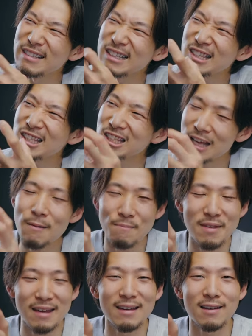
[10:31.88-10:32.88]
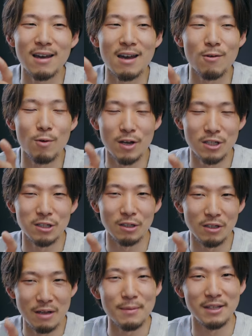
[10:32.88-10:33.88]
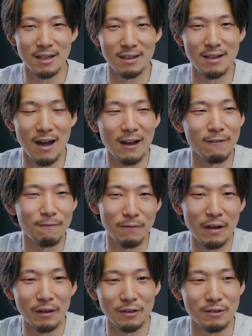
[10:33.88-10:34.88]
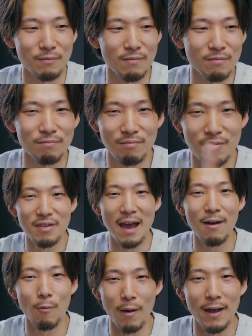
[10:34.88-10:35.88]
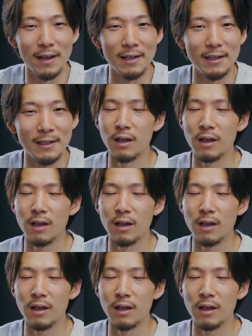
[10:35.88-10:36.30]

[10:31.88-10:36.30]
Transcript: something was limited. I felt that way.